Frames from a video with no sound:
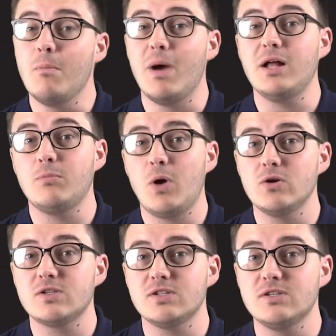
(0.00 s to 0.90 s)
bell
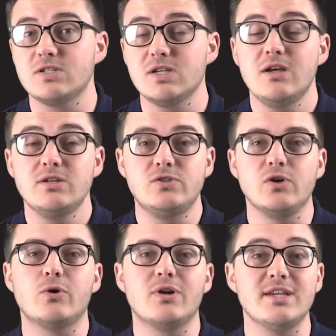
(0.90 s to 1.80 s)
boxes,
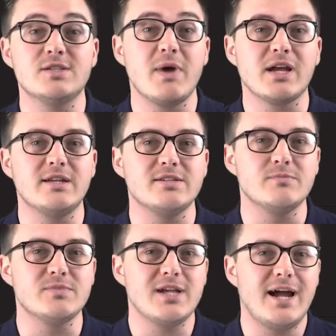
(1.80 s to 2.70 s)
door release
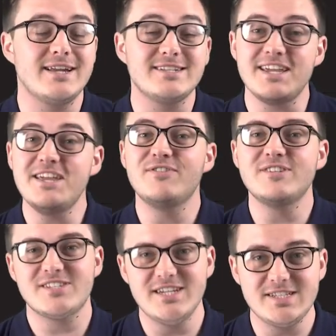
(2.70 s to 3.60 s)
mechanisms and even
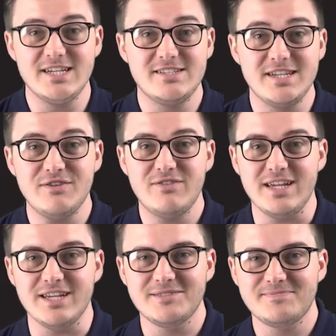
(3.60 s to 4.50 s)
CCTV.